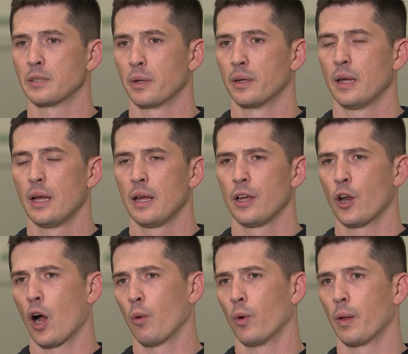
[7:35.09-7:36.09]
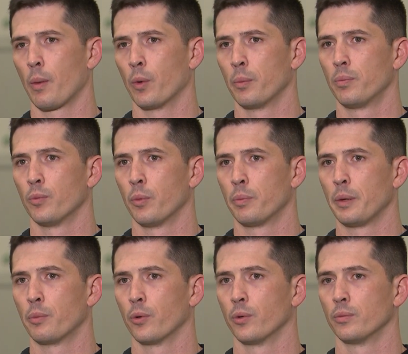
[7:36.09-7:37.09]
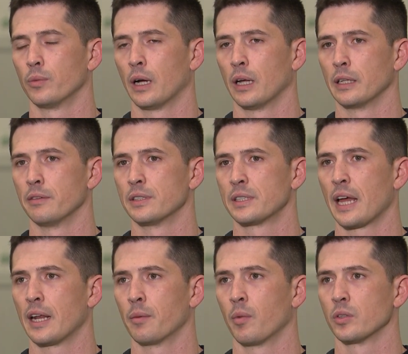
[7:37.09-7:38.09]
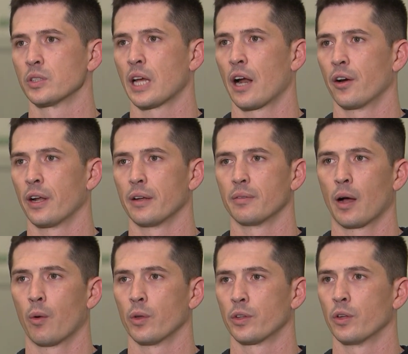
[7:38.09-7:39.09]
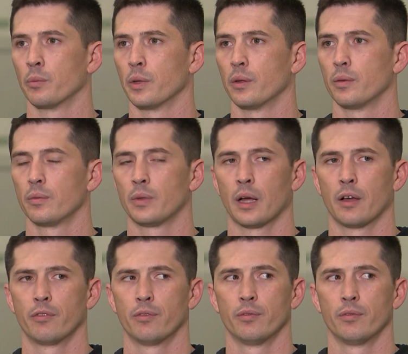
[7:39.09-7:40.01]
But you know, I want when, when people uh, leave the stadium on Saturday, I want them to uh,